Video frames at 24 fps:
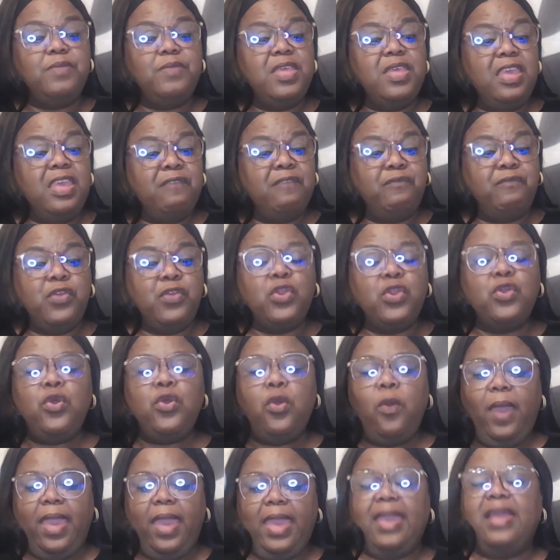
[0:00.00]
if you
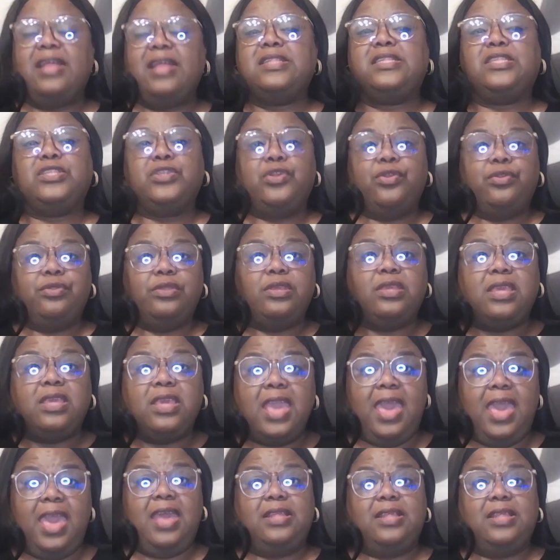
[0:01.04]
answered
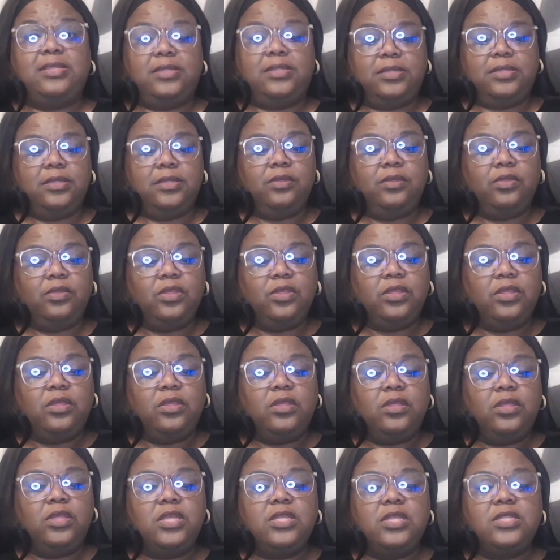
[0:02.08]
yes
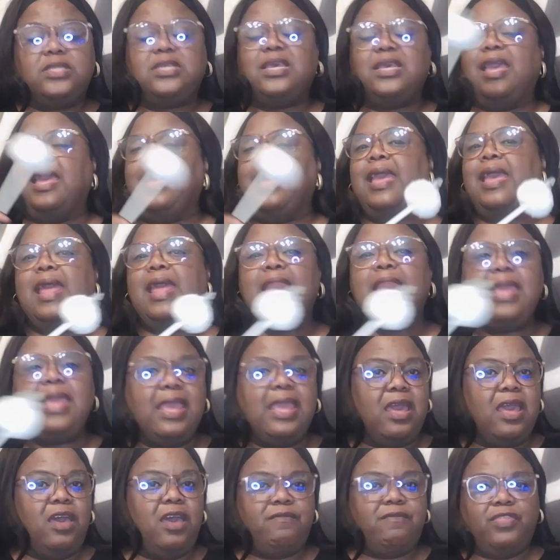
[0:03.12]
to
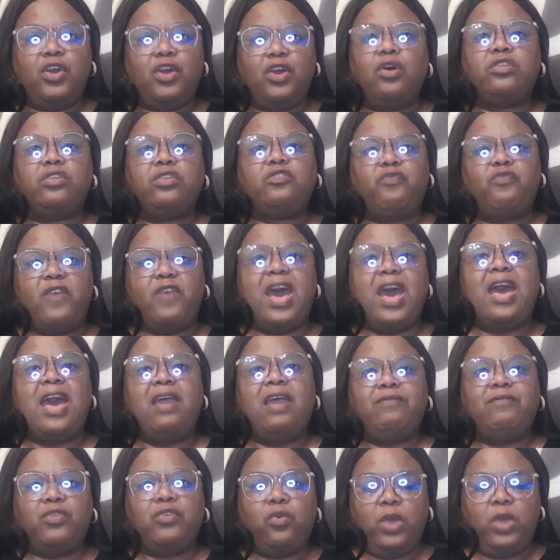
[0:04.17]
any of those
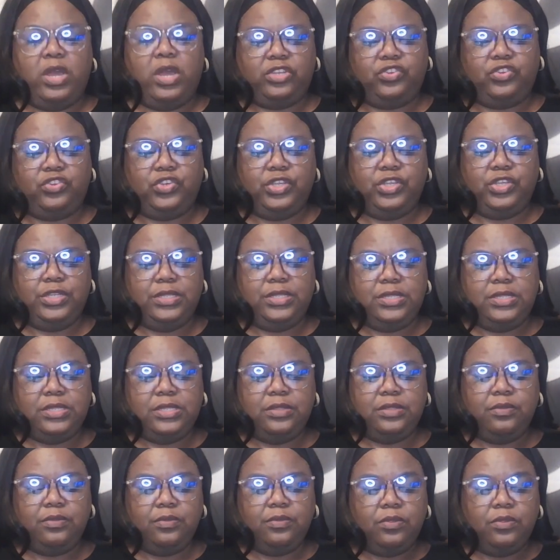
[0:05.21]
five questions,
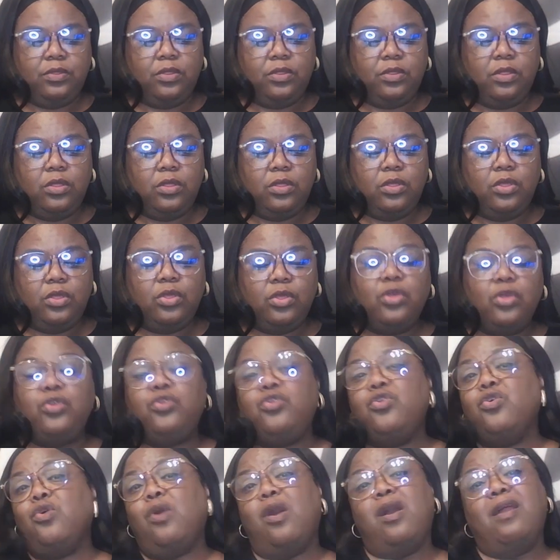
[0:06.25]

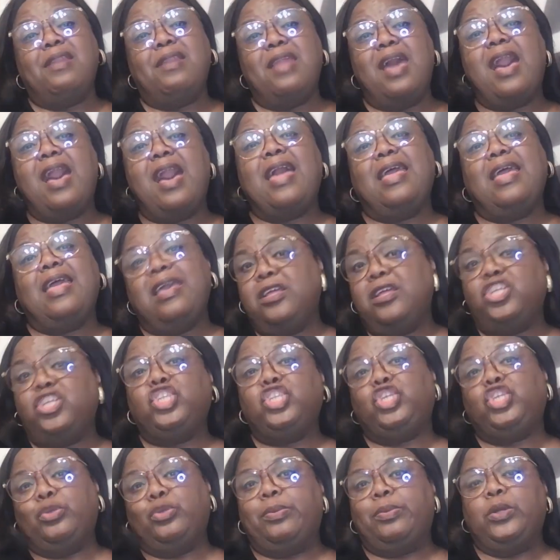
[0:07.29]
you are not
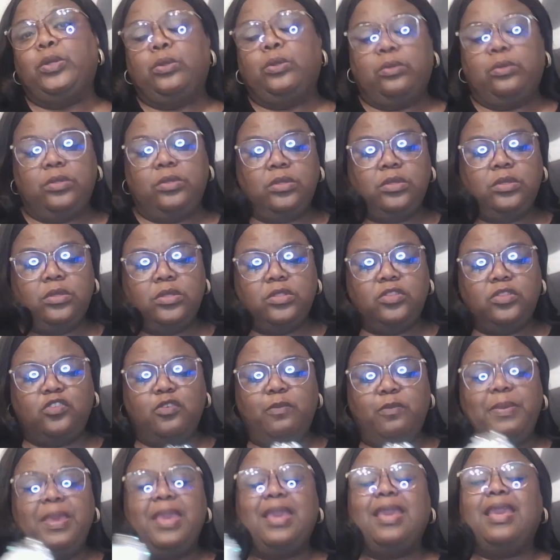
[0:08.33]
eligible to
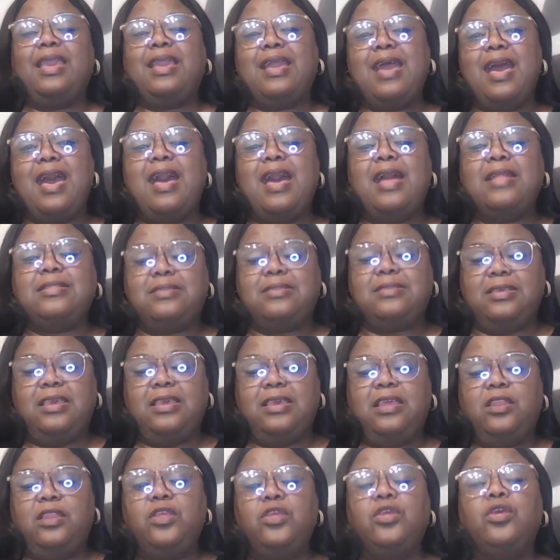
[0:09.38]
be a
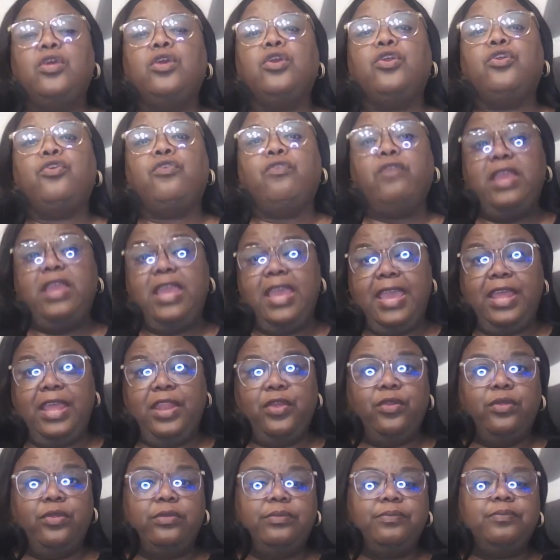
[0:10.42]
content creator.